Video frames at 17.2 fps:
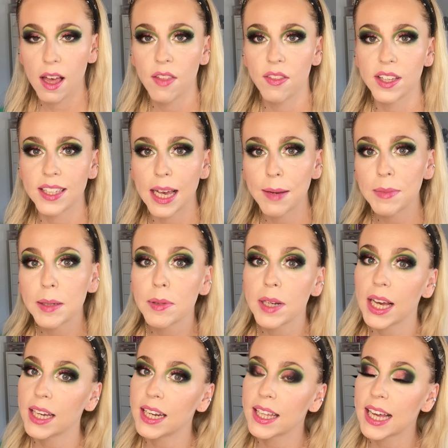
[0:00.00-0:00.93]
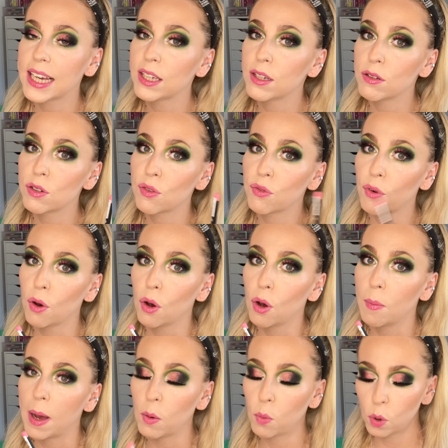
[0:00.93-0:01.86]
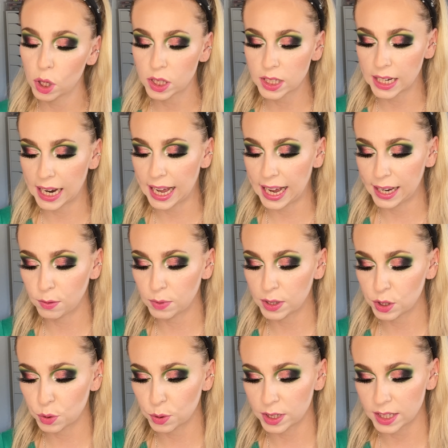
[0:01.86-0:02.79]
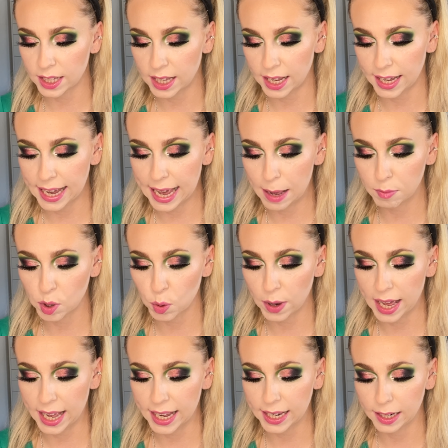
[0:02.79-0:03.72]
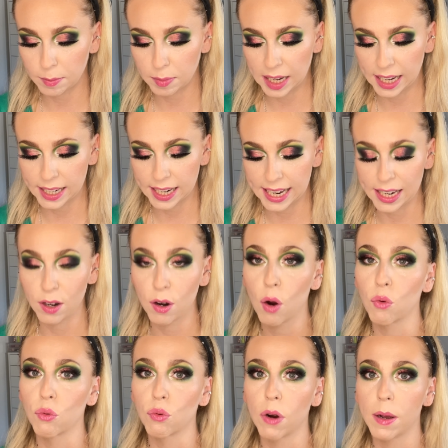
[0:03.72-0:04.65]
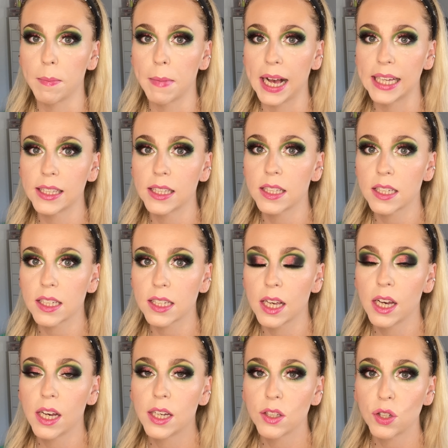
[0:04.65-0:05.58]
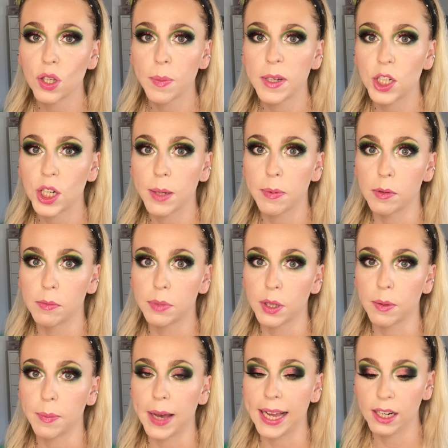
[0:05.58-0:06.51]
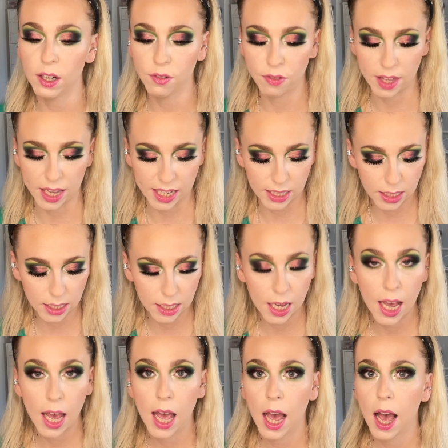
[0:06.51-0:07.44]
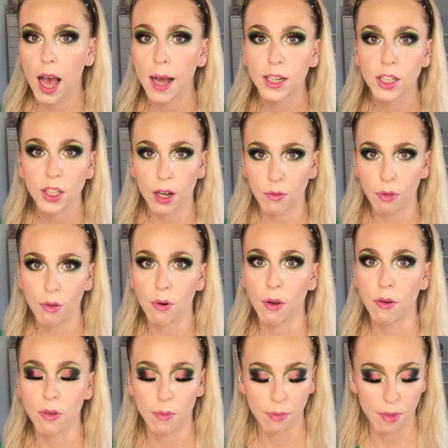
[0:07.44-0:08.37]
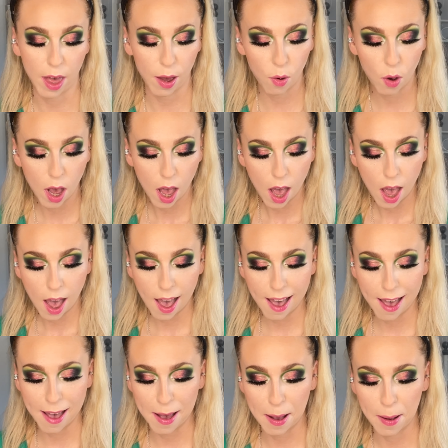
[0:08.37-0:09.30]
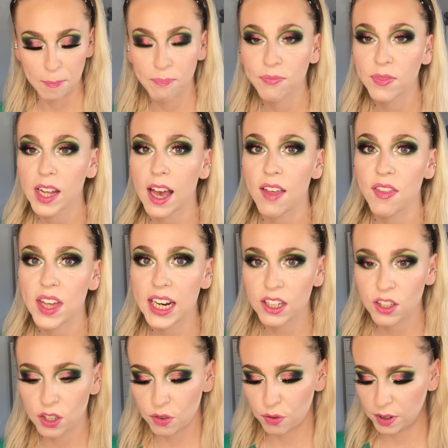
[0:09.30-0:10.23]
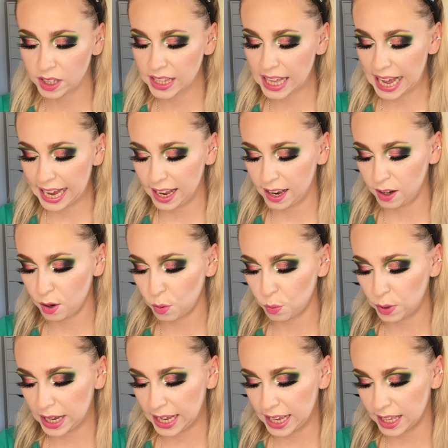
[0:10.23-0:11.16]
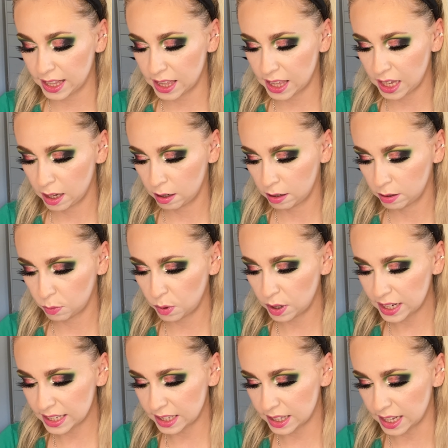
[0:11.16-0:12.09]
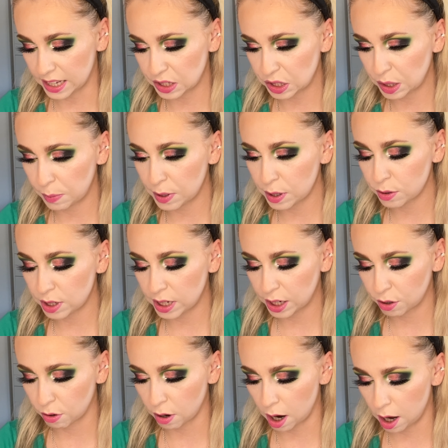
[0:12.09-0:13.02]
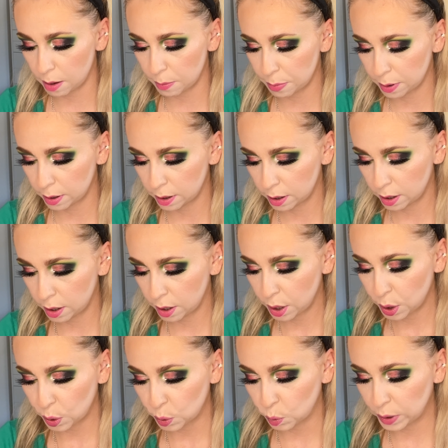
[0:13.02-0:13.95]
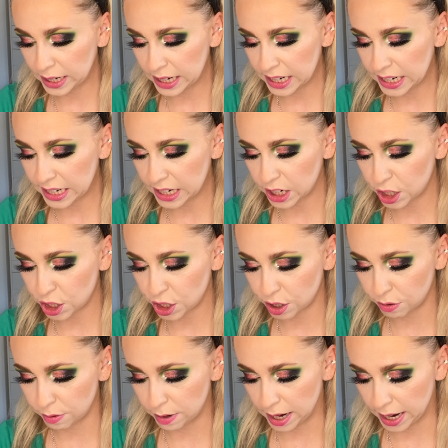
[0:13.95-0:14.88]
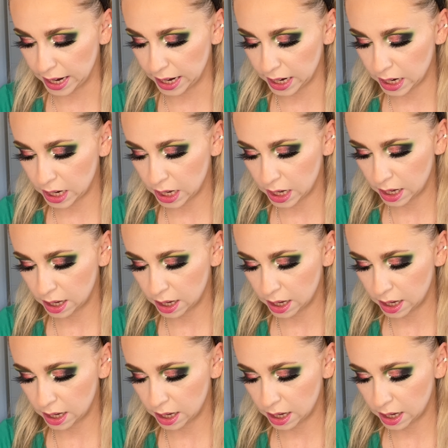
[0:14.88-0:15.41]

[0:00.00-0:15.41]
the same lip liner that I used for my waterline, which was the MUA lip liner in Romance. Super cheap on Beauty Bay, love these. Don't throw them though. And then I just filled that in with, what is this? The Beauty Crop Wee Cherie.